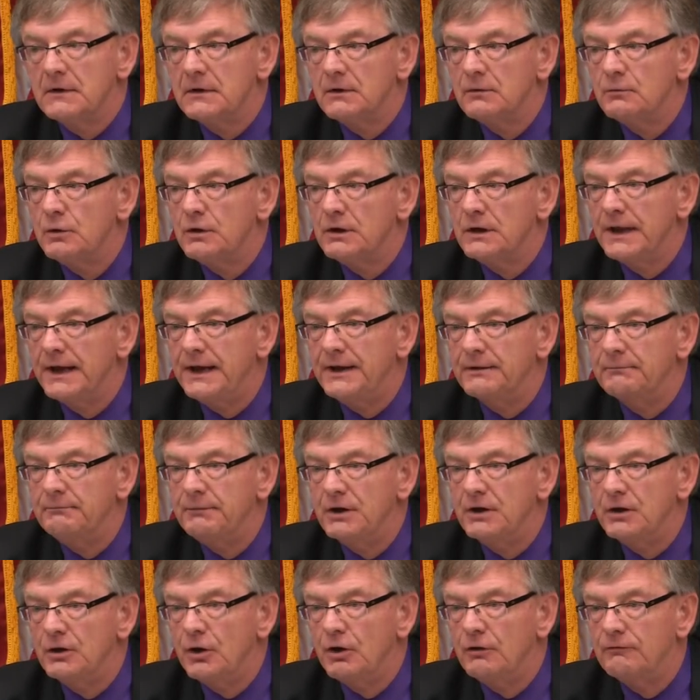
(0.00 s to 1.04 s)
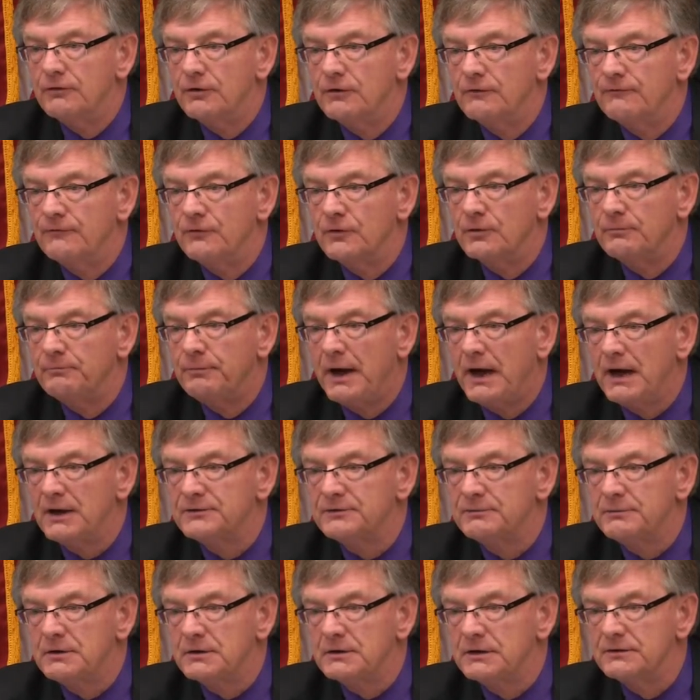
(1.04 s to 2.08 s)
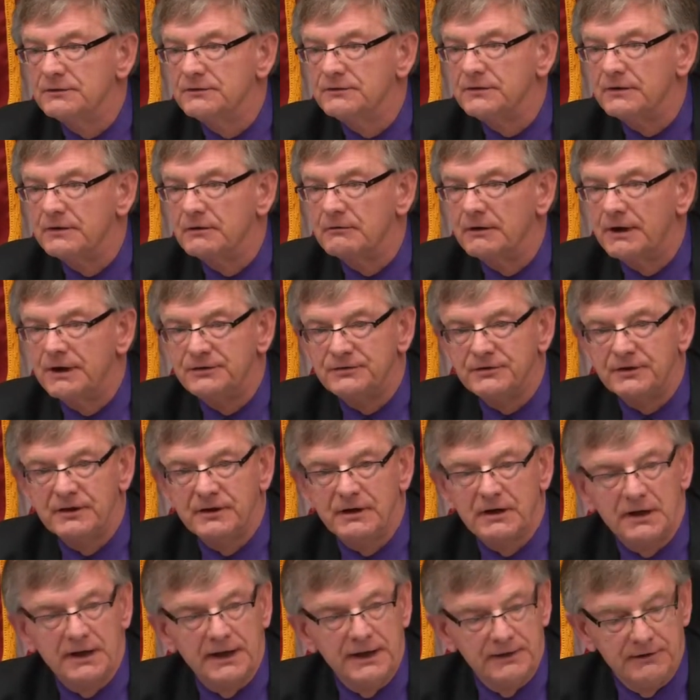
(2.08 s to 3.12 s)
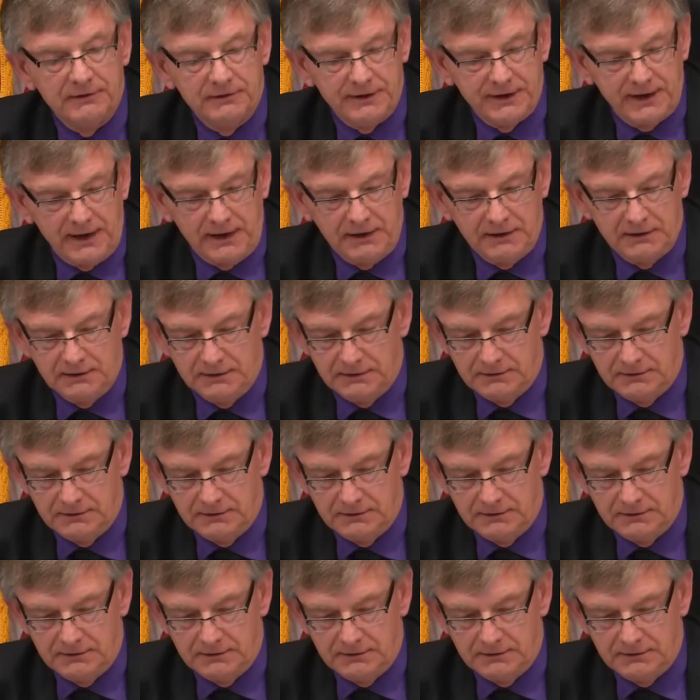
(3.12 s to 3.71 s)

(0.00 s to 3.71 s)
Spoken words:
we'll lay the bill over for possible consideration at a later date.